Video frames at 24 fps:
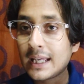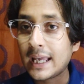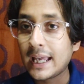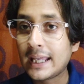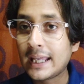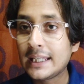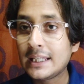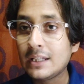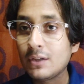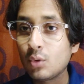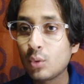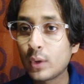
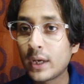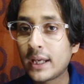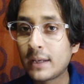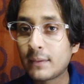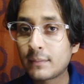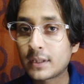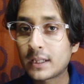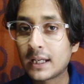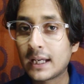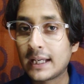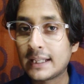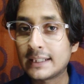any way
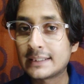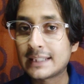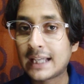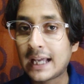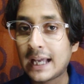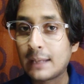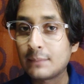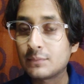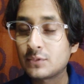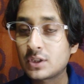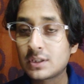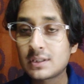guys
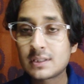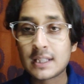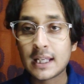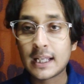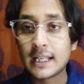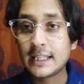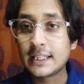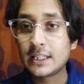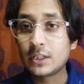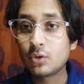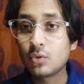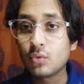i am just
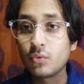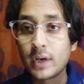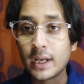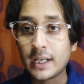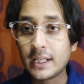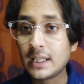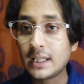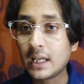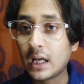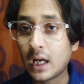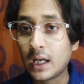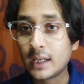telling you
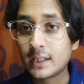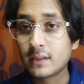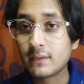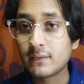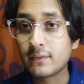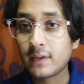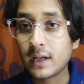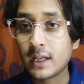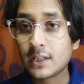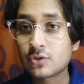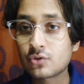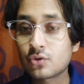very hard and
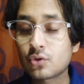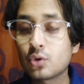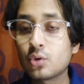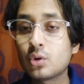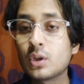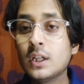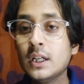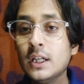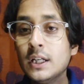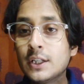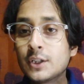fast rule